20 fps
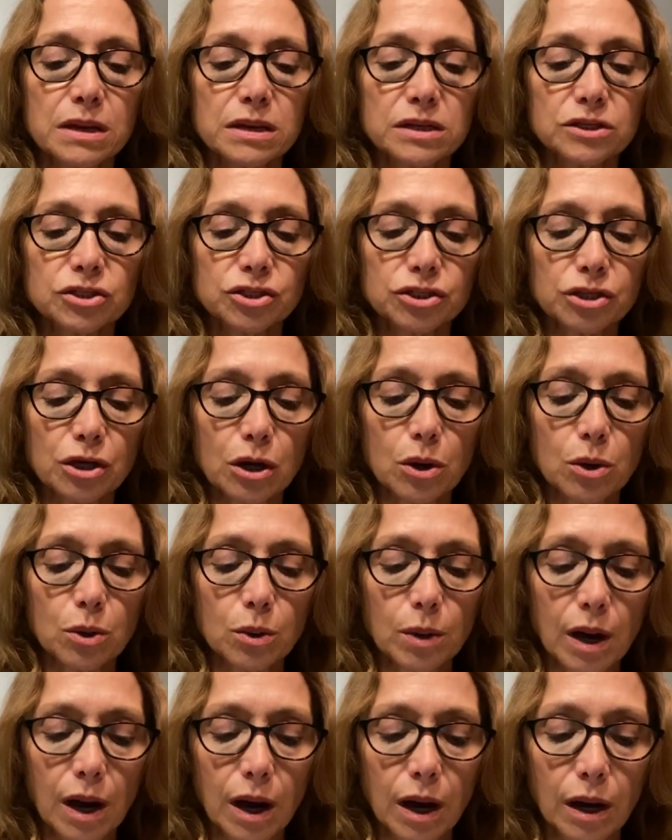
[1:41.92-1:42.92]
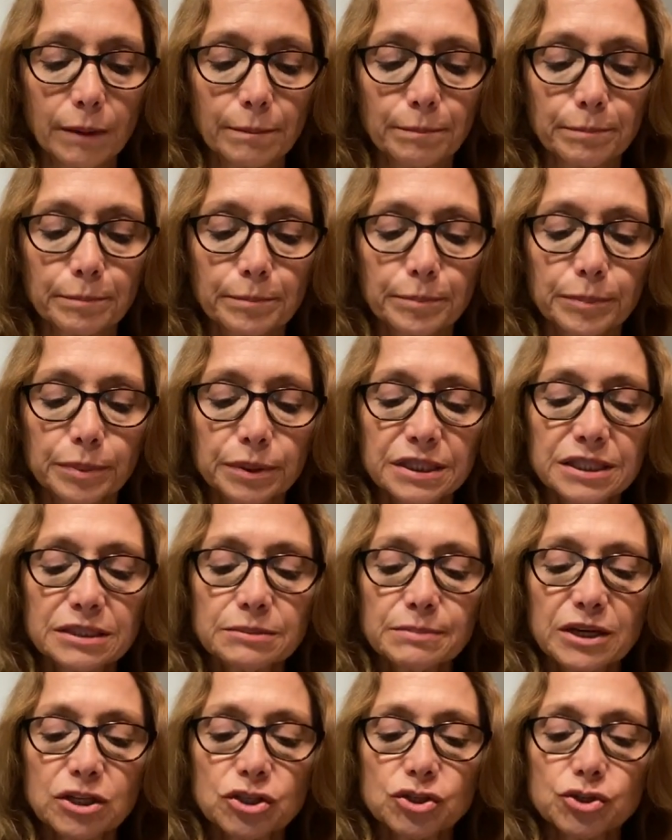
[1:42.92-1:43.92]
So please
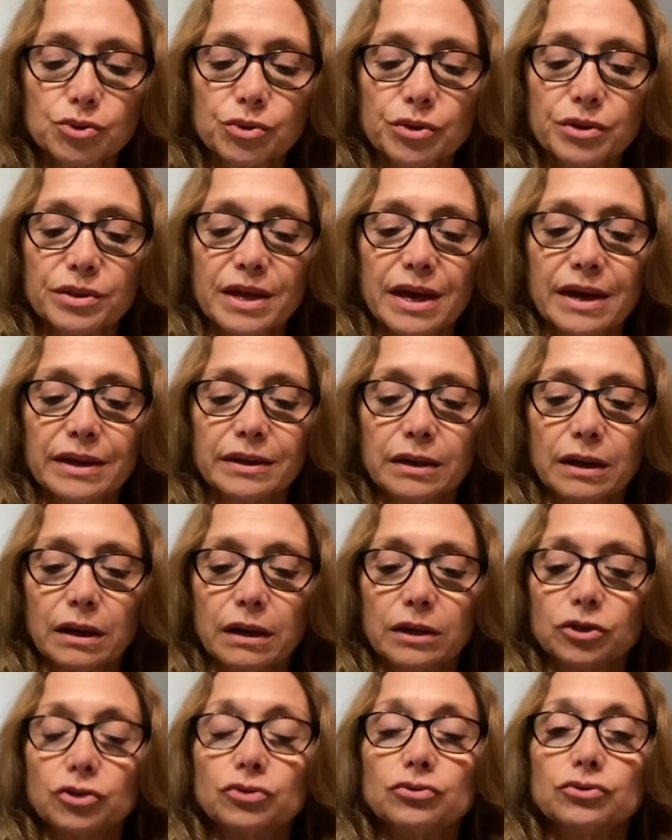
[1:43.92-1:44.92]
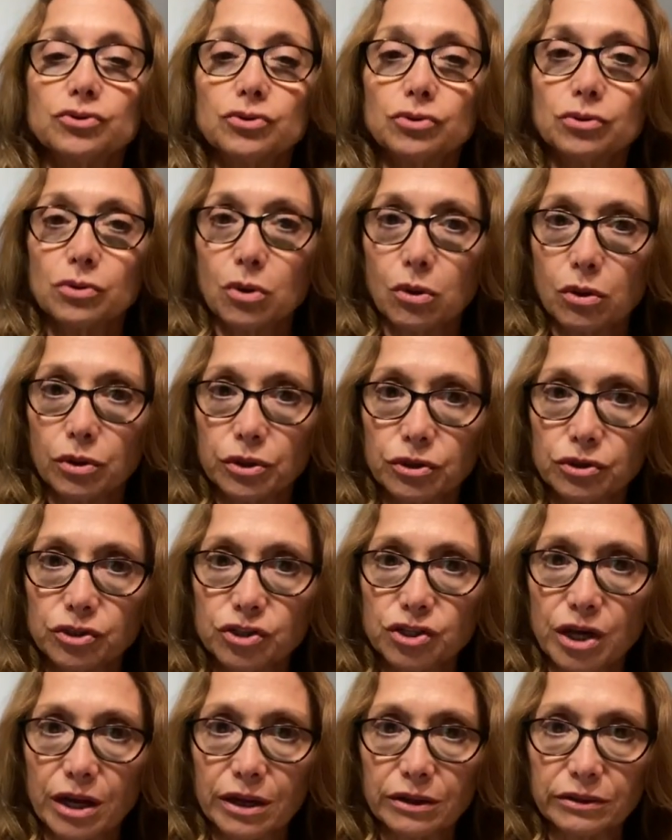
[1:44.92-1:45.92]
make sure that you do call your
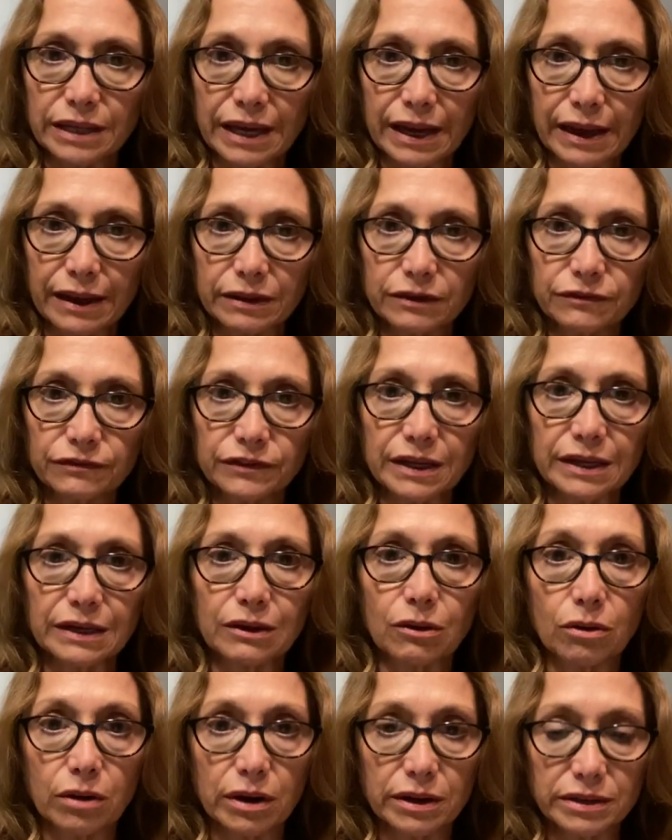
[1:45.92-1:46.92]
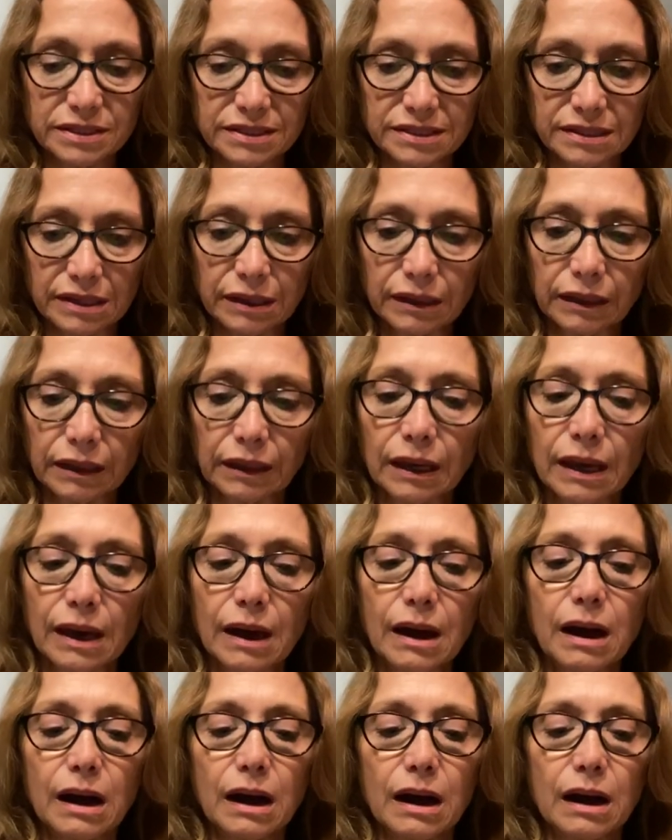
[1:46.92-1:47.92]
child out if they are sick.
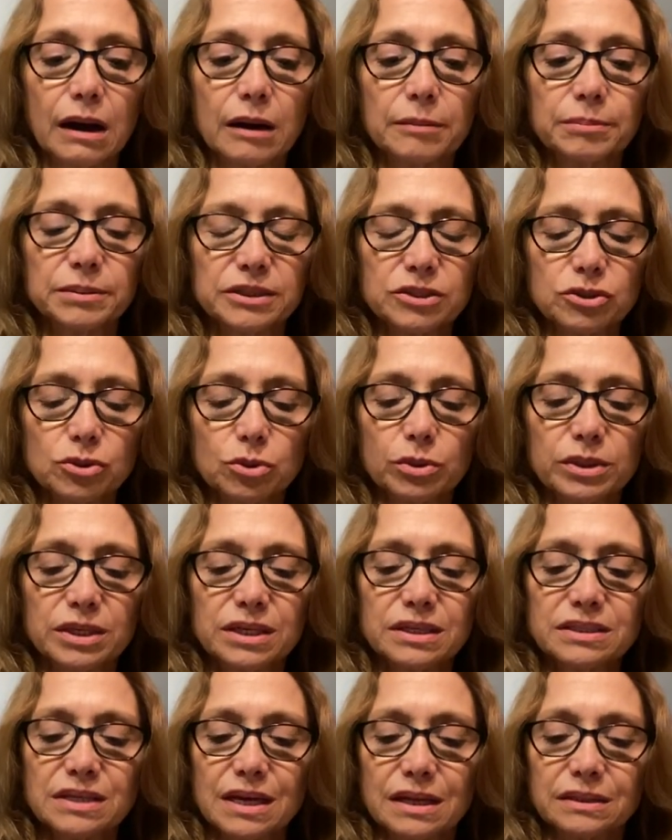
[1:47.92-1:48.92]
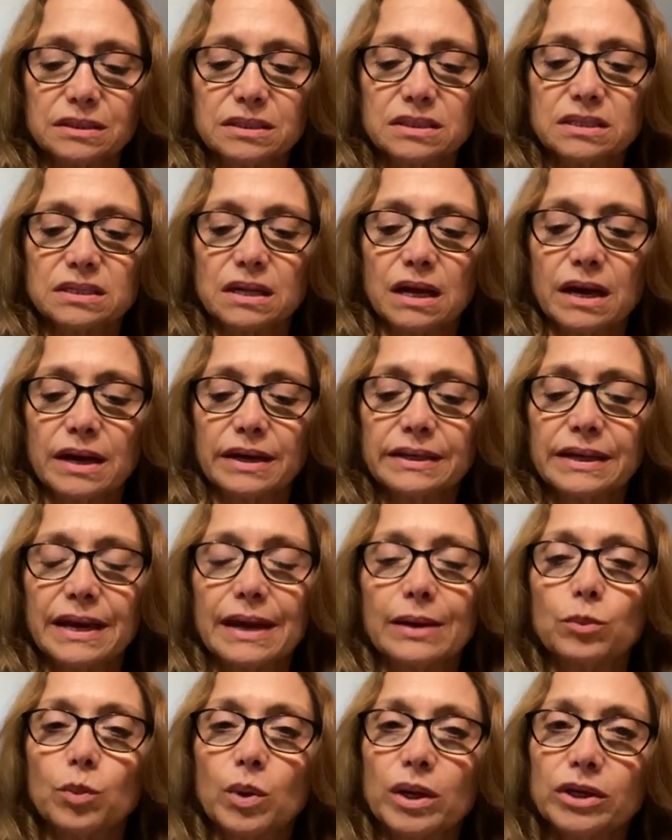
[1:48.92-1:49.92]
Please call the attendance line,
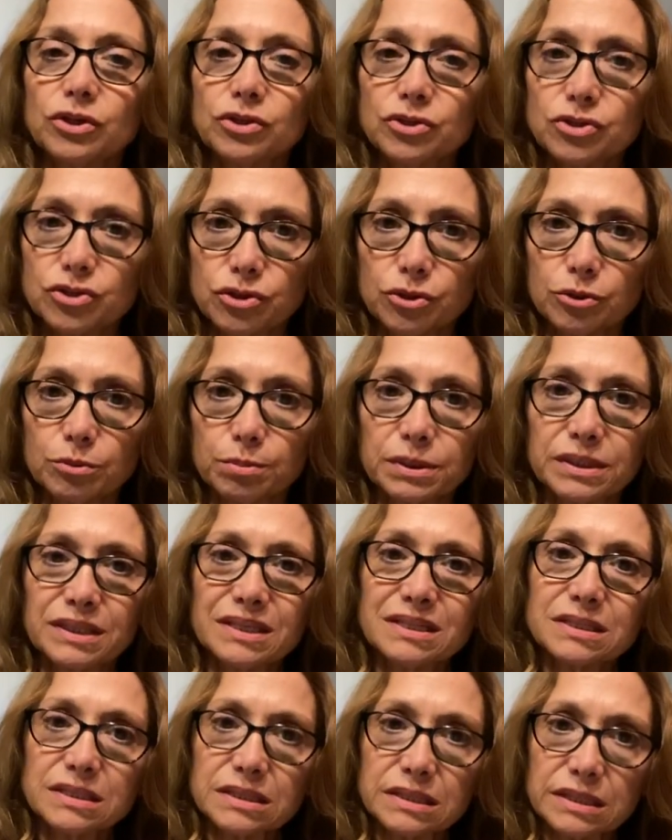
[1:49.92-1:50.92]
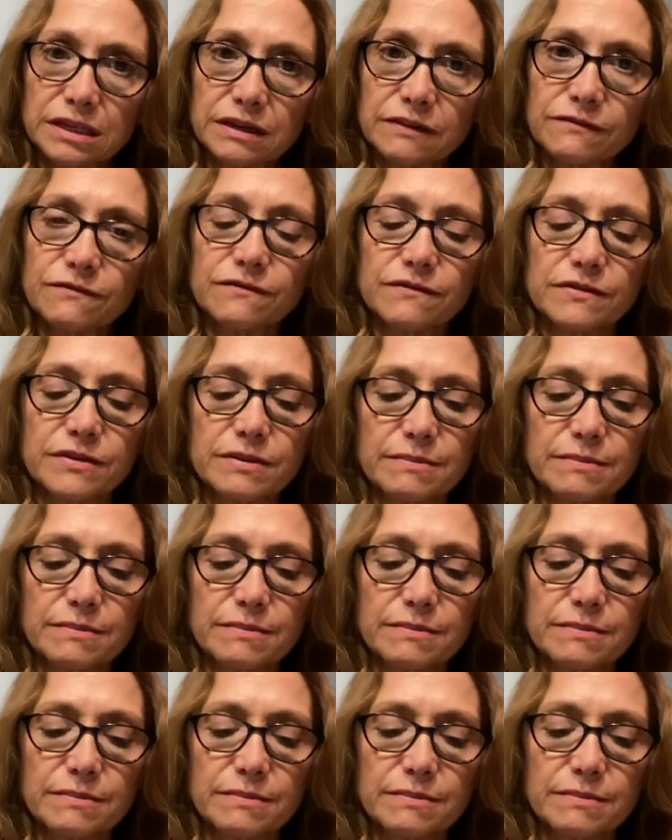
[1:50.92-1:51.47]
and when you do, please leave